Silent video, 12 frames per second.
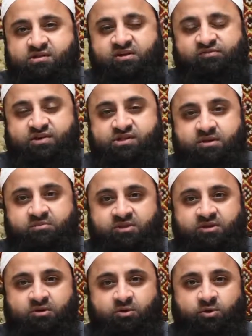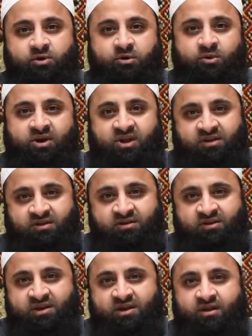after something New York related,
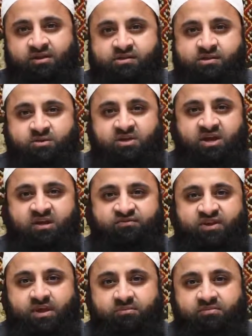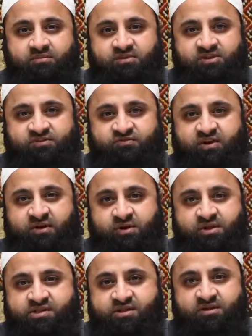and so they have named this
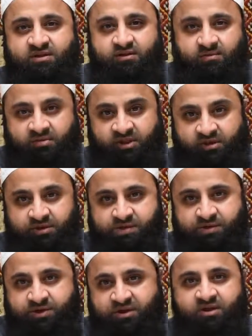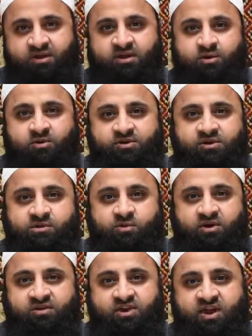fragrance Bleecker St, which is
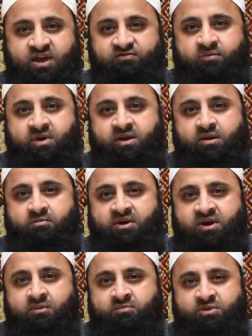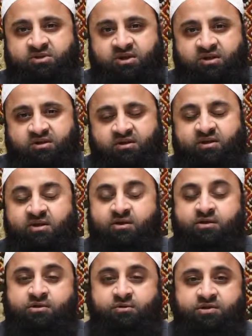where they have a Bond number 9 boutique.
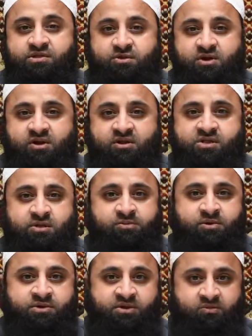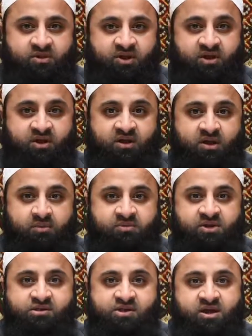So the street is supposed to be a hip
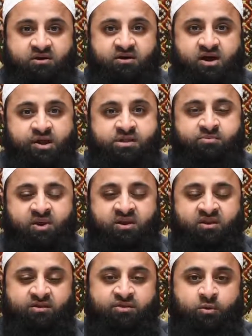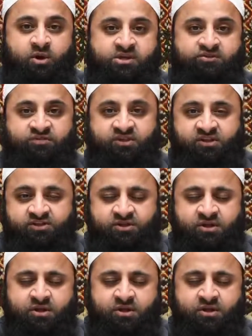designer hotspot in the West Village.